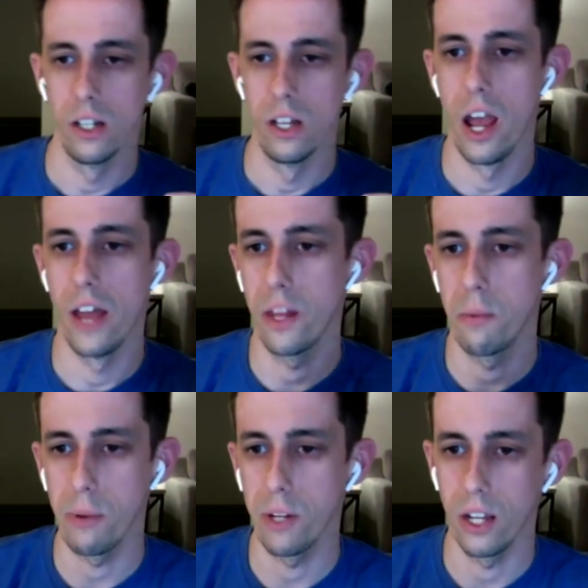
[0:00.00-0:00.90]
and then
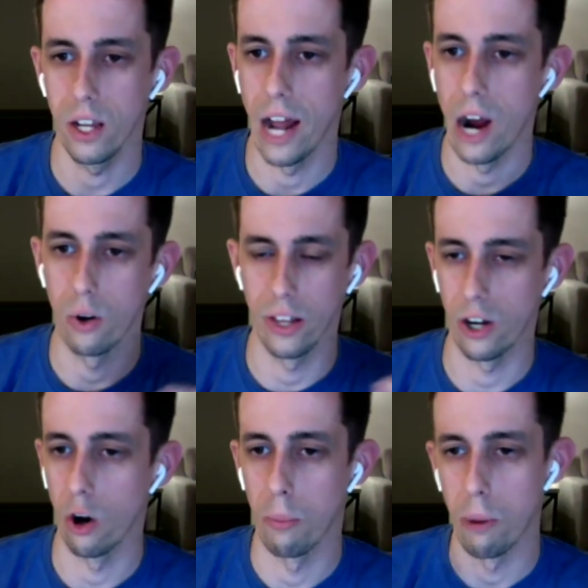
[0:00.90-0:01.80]
maybe an hour later,
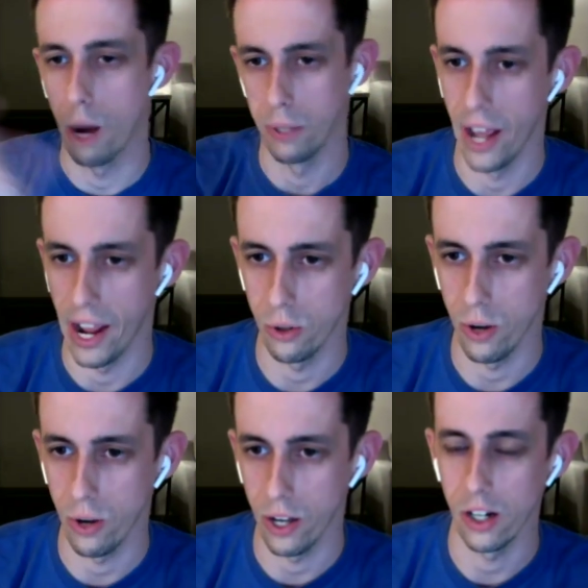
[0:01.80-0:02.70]
I'll pop into
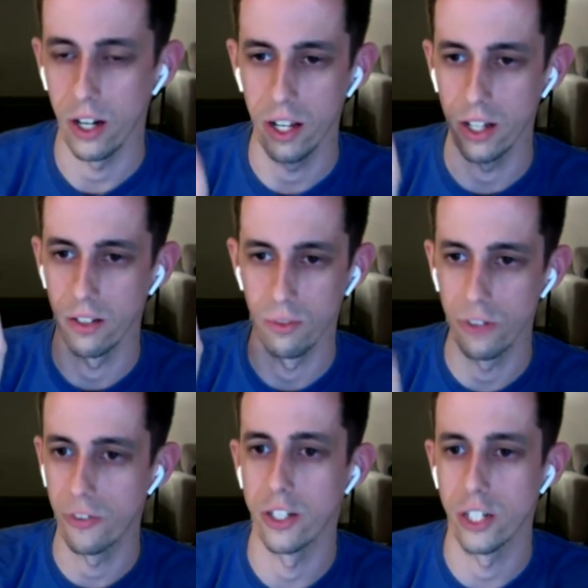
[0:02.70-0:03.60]
AccuRanker, hit
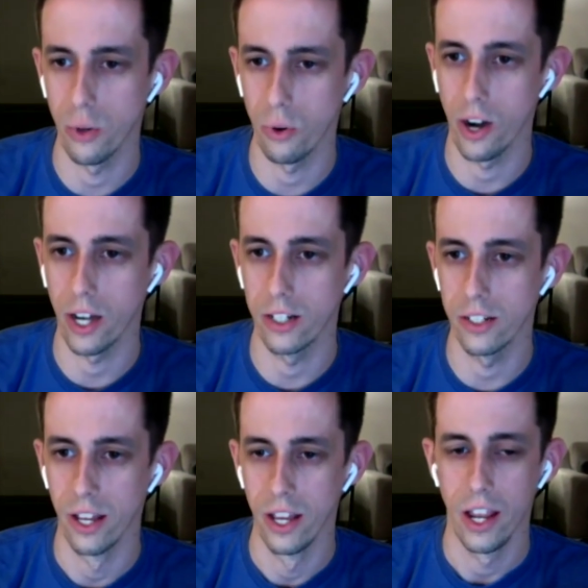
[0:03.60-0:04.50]
refresh keyword rankings,
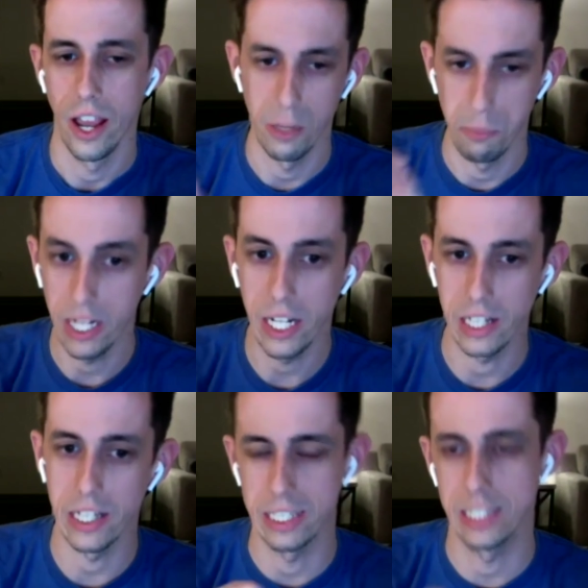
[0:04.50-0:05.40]
and
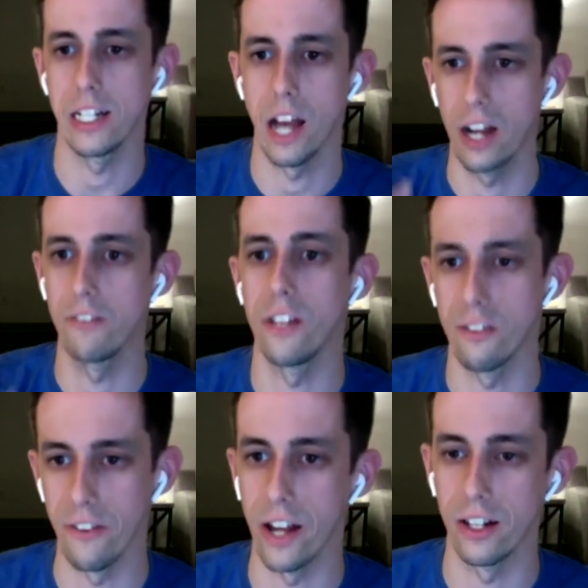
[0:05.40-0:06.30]
immediately see kind of the
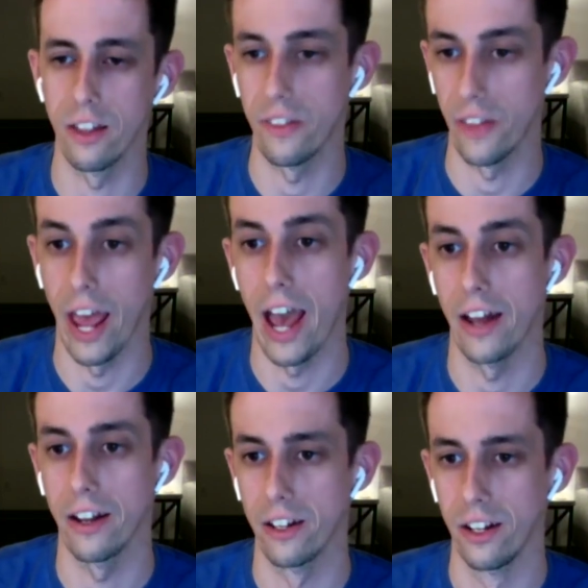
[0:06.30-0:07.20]
effect that
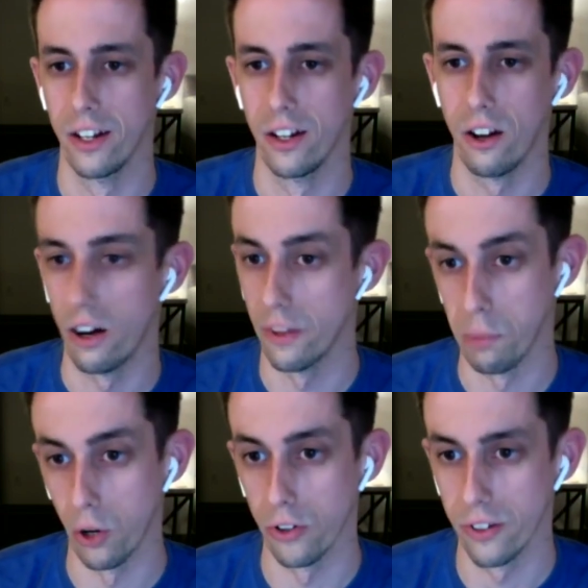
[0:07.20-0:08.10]
had on the
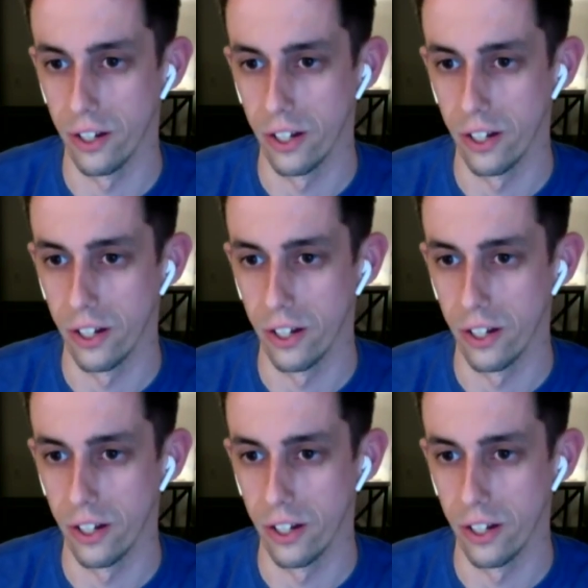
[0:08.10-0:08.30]
post.